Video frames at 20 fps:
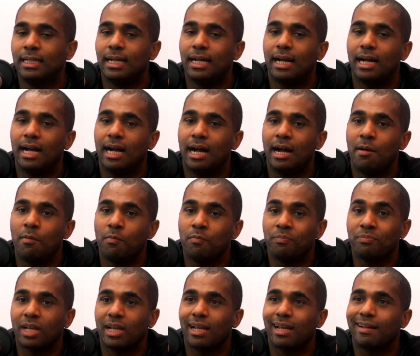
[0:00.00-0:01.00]

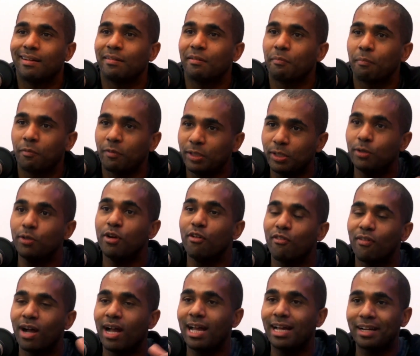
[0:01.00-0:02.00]
and
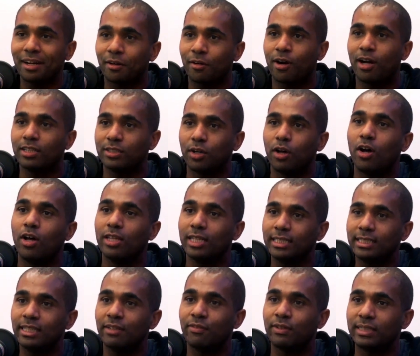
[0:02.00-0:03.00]
unify it across all
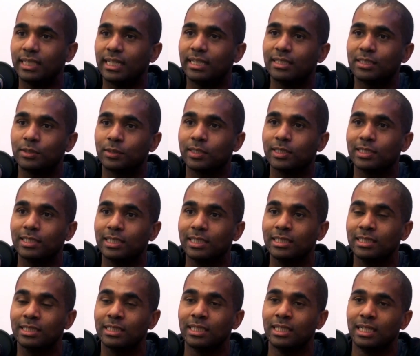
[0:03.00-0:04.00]
these different data
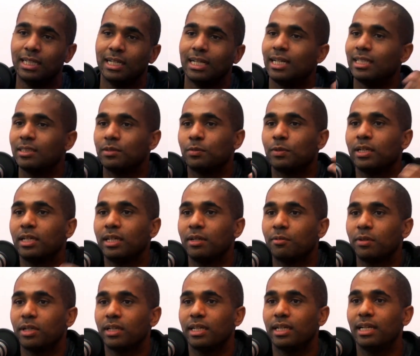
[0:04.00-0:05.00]
sources is really,
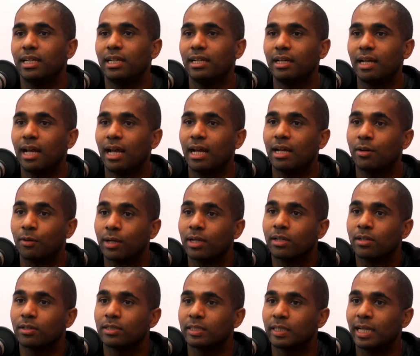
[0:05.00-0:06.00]
really
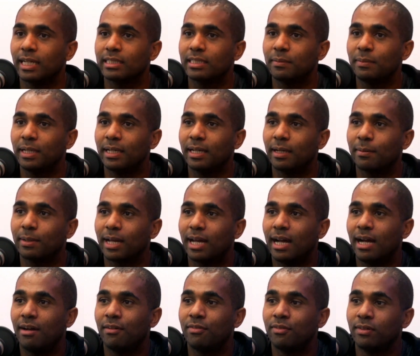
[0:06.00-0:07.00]
critical to actually being able to
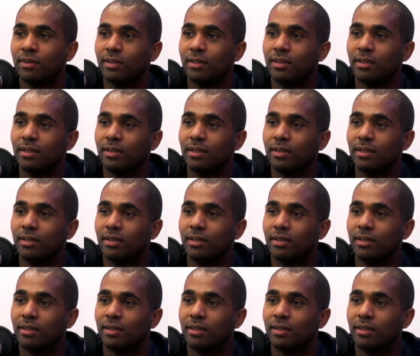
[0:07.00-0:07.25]
have,